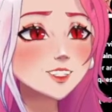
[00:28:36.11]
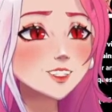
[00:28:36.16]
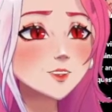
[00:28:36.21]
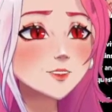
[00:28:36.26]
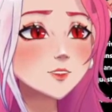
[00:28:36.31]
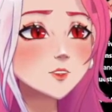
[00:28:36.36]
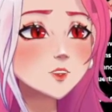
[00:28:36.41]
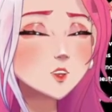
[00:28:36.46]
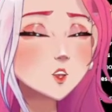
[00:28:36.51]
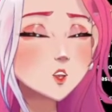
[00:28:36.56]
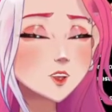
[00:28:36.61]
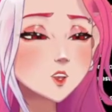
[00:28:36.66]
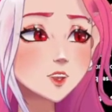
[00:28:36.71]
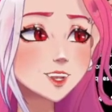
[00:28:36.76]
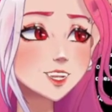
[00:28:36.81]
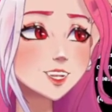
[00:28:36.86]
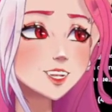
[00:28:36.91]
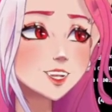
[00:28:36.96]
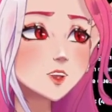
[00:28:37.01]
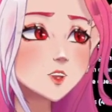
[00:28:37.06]
So
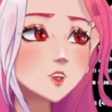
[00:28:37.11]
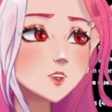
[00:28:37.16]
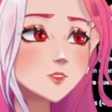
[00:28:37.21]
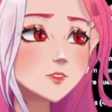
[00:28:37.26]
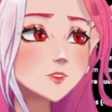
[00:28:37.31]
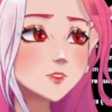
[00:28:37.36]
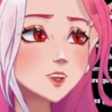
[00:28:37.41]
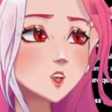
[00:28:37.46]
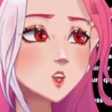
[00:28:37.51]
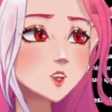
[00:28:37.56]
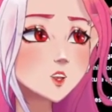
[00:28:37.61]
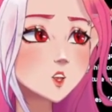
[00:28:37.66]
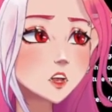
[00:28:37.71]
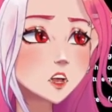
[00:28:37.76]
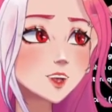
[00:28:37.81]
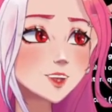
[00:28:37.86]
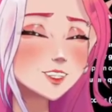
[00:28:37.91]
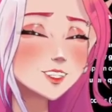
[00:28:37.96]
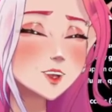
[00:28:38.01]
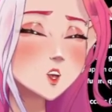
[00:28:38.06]
good that they're
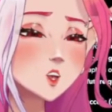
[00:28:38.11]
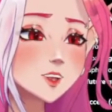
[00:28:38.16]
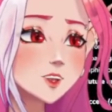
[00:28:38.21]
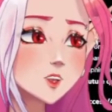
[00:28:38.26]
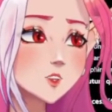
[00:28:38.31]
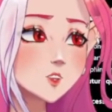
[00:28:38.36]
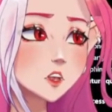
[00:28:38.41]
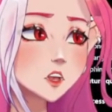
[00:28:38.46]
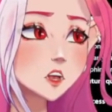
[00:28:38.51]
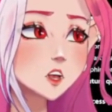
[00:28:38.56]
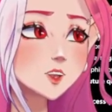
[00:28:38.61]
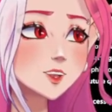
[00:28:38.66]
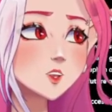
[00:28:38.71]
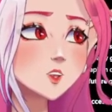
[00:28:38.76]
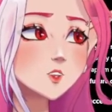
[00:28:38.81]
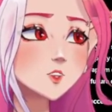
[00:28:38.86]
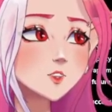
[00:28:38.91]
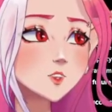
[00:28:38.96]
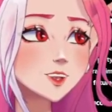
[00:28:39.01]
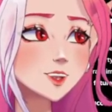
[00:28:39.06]
iconic. They brought them
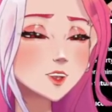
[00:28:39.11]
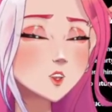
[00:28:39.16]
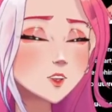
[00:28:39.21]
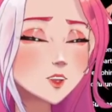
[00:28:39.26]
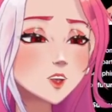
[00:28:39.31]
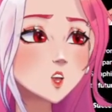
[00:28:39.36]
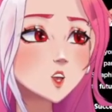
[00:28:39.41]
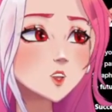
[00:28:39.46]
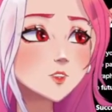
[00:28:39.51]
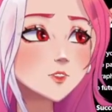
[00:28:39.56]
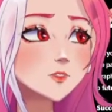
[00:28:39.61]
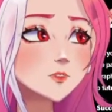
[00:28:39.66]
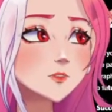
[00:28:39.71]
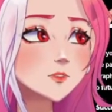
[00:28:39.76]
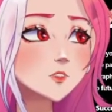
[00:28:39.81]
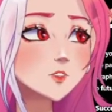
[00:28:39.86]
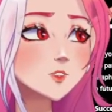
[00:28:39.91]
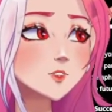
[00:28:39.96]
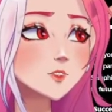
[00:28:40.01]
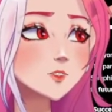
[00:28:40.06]
into Baldur's Gate 3
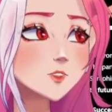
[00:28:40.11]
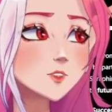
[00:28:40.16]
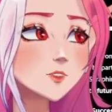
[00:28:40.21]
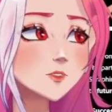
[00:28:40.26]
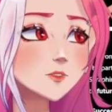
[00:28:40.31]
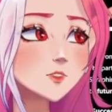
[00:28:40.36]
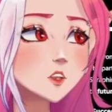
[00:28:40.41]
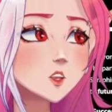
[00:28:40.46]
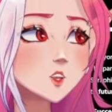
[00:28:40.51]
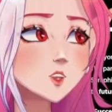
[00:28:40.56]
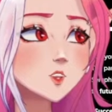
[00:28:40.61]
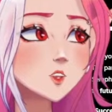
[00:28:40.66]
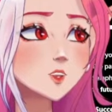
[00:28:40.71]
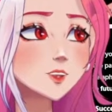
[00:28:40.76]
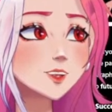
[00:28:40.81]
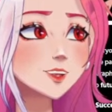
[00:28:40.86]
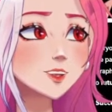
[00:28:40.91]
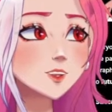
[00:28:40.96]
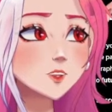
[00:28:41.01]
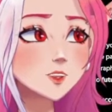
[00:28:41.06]
with her, right? Like,
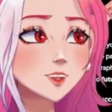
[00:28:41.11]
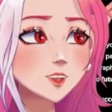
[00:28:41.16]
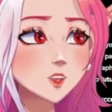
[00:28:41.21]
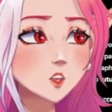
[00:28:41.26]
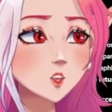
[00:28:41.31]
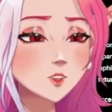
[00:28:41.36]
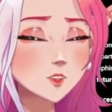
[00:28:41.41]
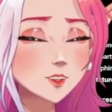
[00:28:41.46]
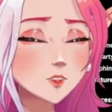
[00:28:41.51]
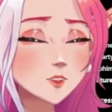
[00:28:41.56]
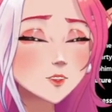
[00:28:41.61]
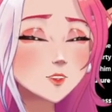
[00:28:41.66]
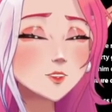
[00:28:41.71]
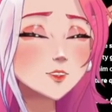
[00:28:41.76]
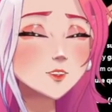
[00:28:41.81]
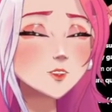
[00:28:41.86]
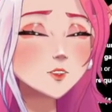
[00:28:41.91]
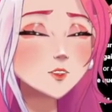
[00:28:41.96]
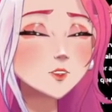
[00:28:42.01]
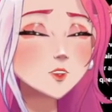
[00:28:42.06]
they're so good.
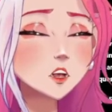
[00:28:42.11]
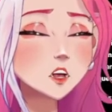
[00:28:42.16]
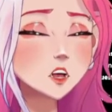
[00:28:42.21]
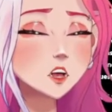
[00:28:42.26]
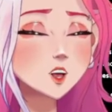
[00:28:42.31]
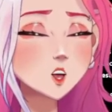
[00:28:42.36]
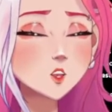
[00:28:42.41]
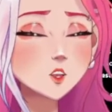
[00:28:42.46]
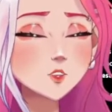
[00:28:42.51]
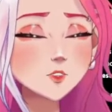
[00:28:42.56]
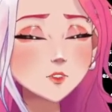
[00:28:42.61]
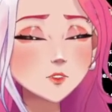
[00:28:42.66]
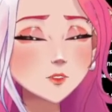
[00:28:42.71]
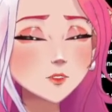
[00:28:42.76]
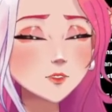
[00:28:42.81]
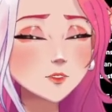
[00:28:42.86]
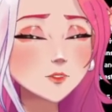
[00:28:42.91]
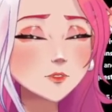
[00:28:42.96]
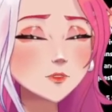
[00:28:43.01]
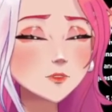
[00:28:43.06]

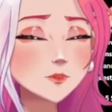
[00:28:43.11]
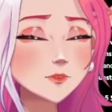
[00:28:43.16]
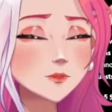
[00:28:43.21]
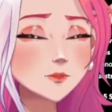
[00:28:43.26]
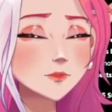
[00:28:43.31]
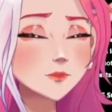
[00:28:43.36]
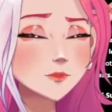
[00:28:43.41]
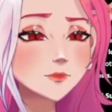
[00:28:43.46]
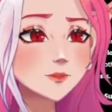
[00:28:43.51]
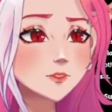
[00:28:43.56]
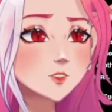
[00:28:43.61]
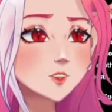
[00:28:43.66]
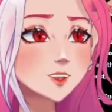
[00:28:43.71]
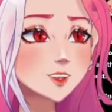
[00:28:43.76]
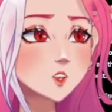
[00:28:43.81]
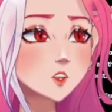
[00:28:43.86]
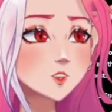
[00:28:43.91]
So